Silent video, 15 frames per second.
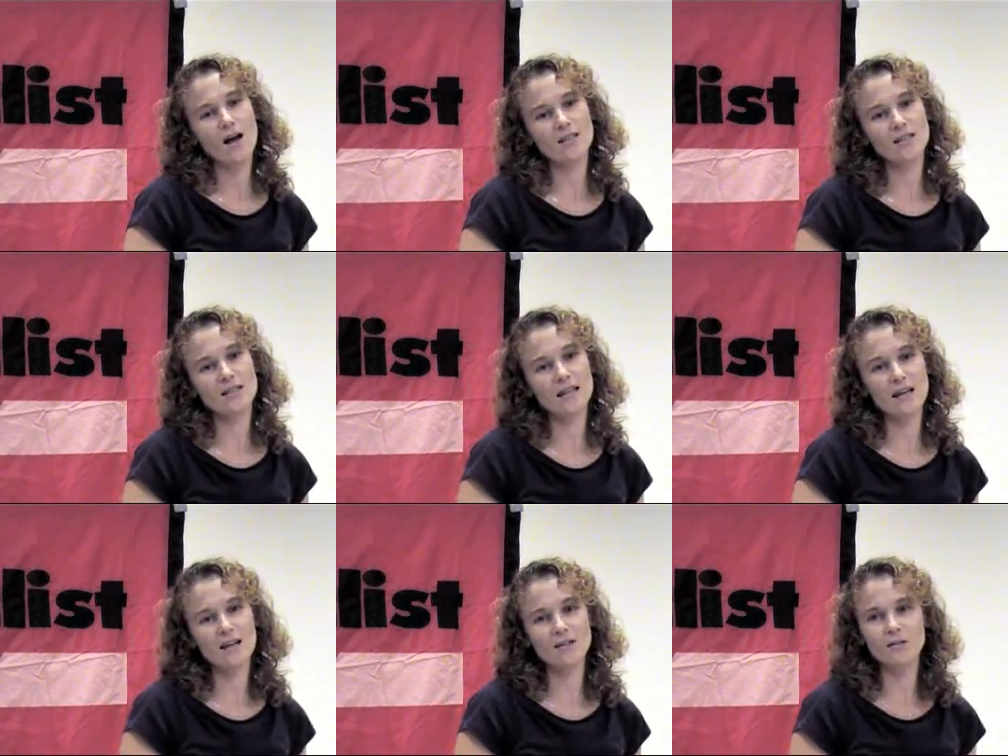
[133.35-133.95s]
are
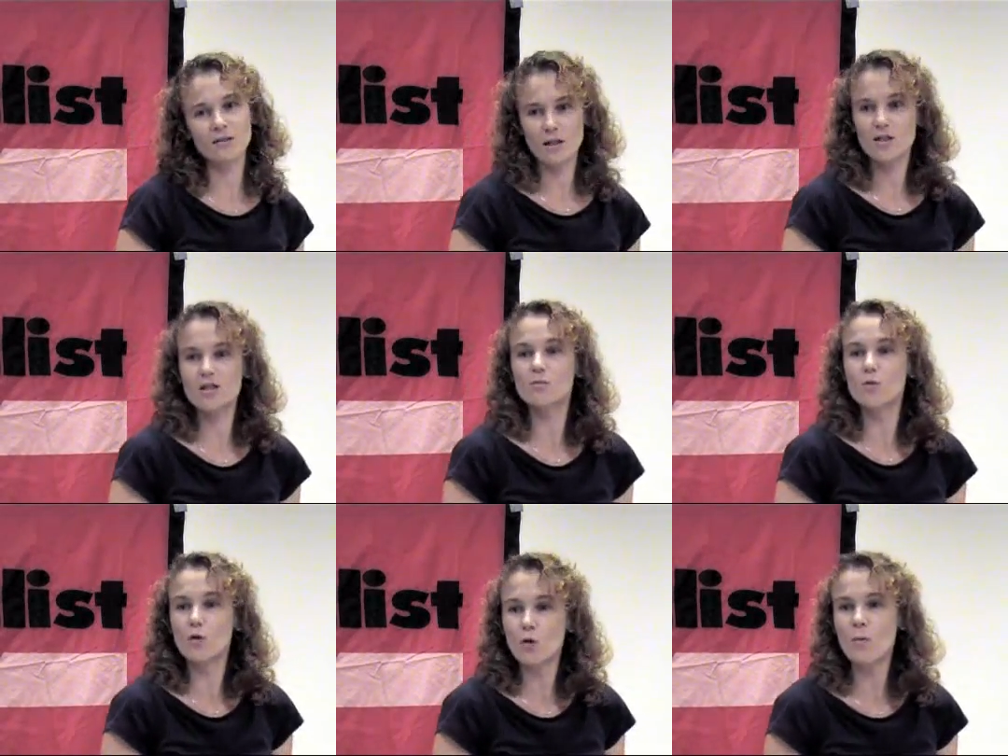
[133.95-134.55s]
still
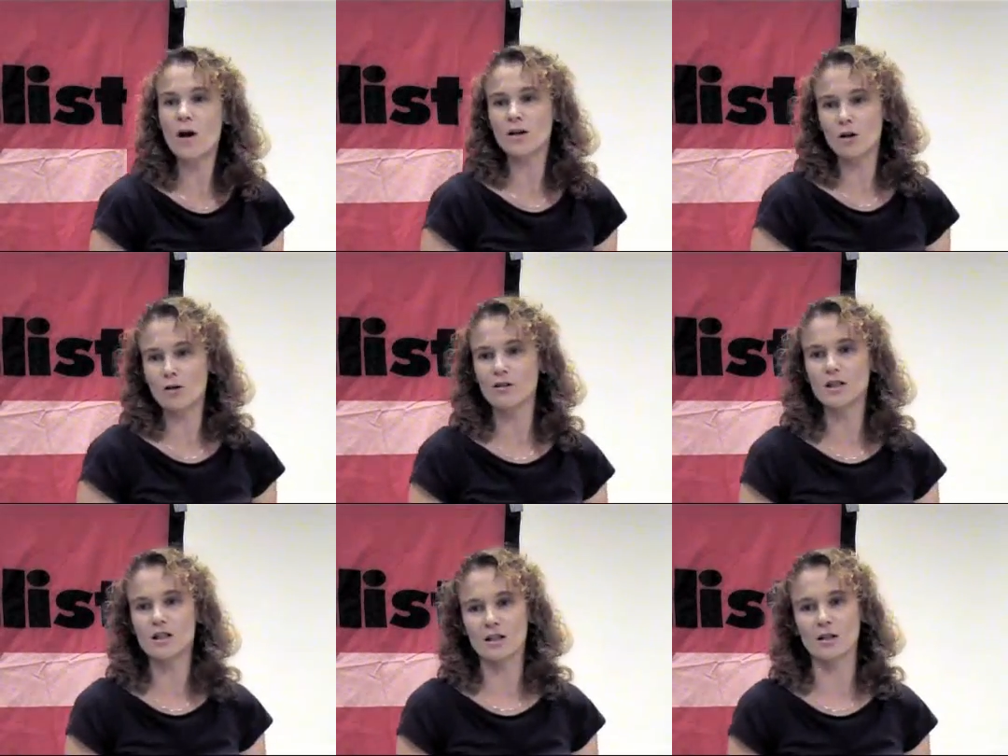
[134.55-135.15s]
a small
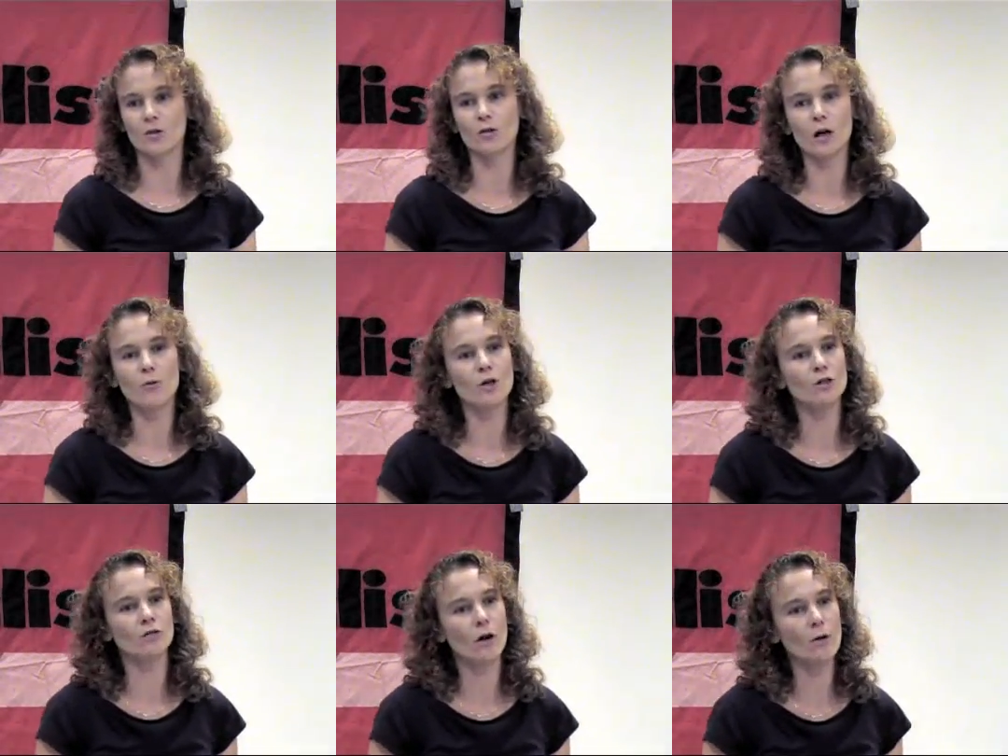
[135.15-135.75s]
minority,
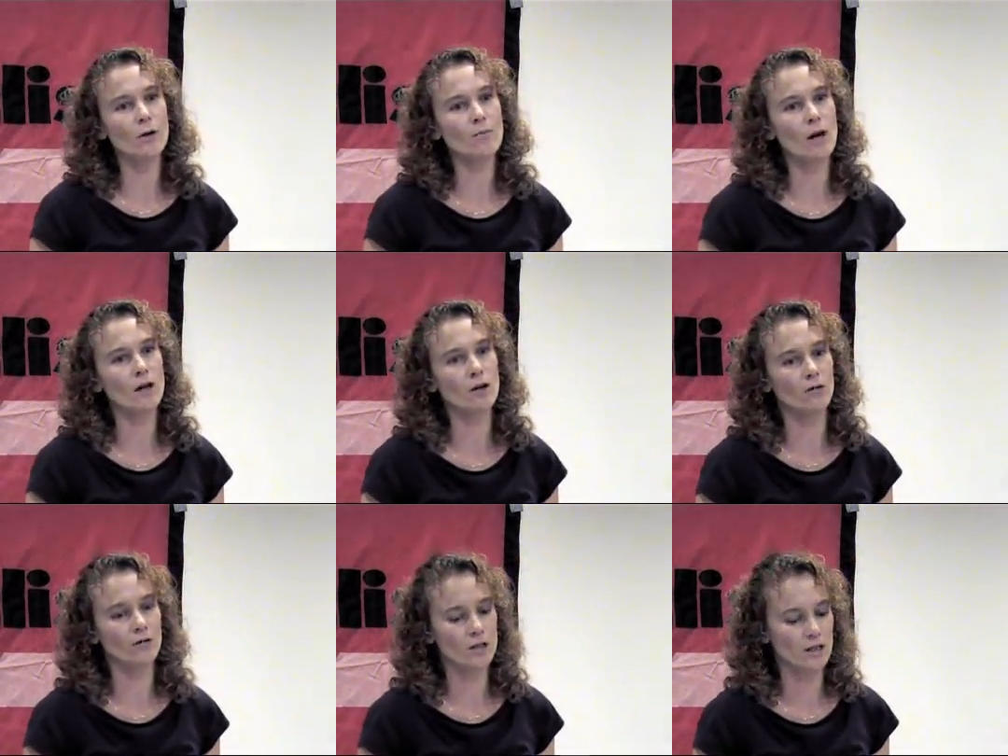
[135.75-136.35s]
although a growing
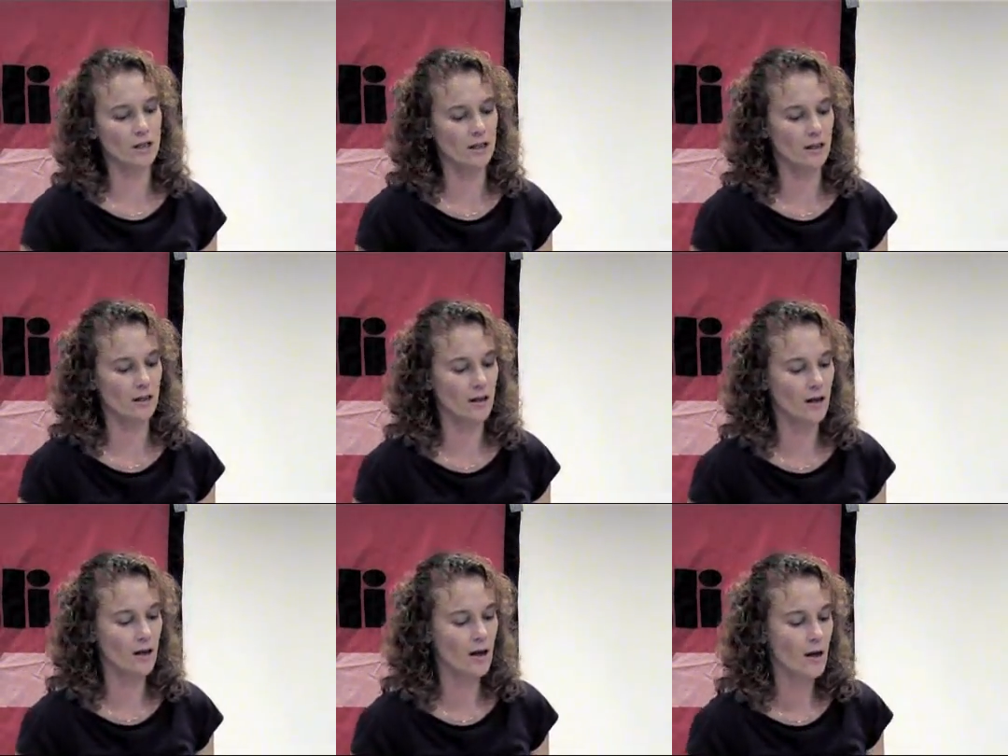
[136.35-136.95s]
minority.
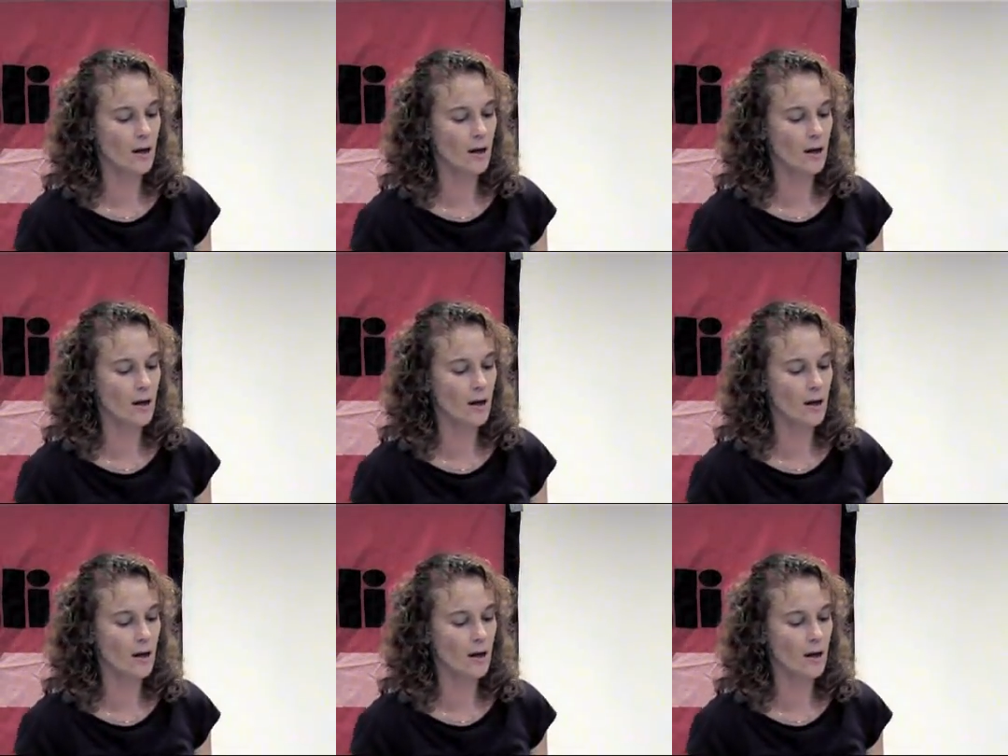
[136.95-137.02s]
